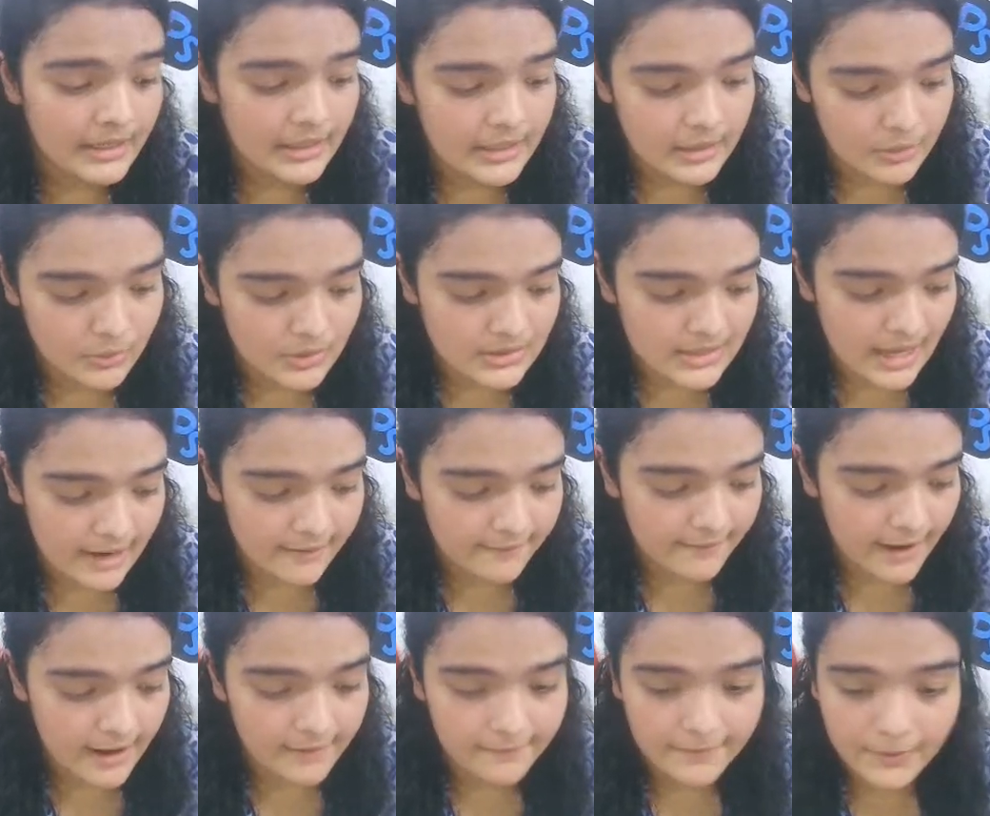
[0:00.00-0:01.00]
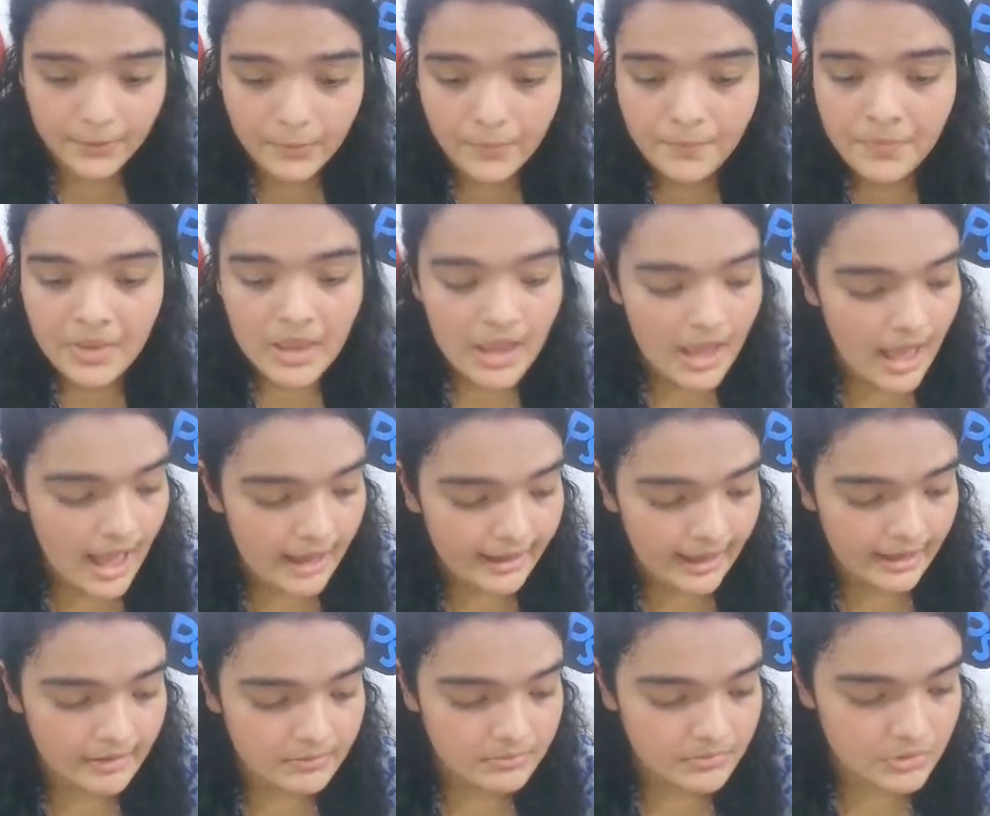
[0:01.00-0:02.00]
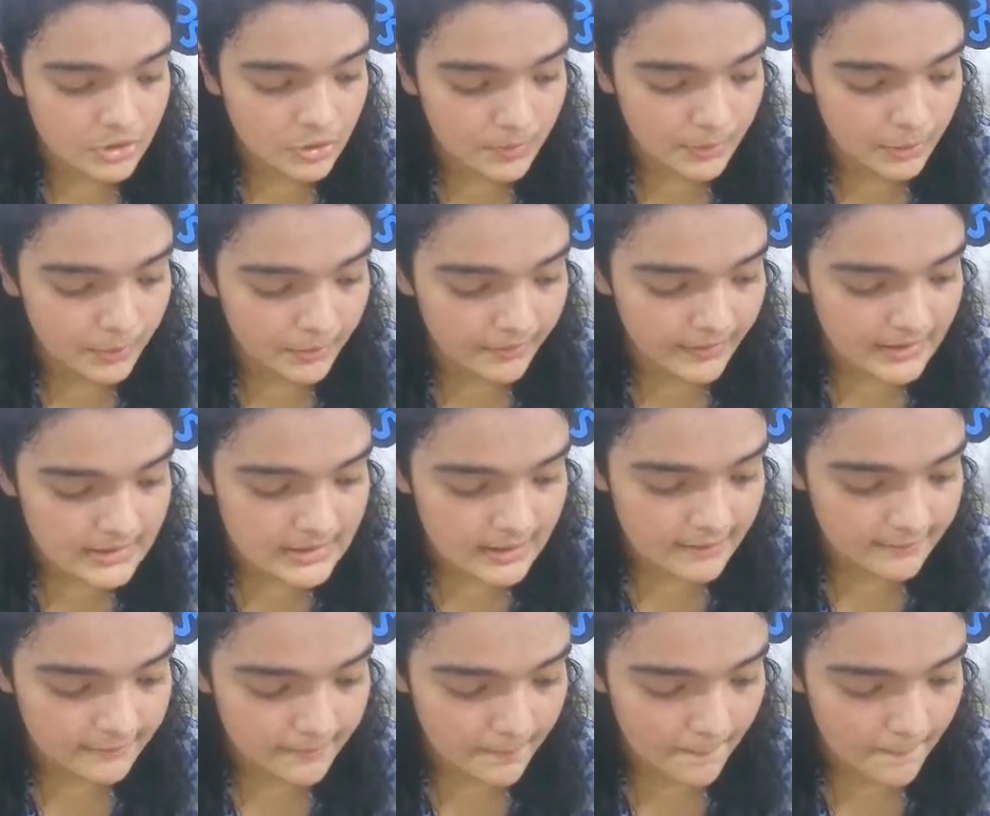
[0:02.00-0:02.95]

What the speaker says: new design file for you. Again, super duper fun stuff.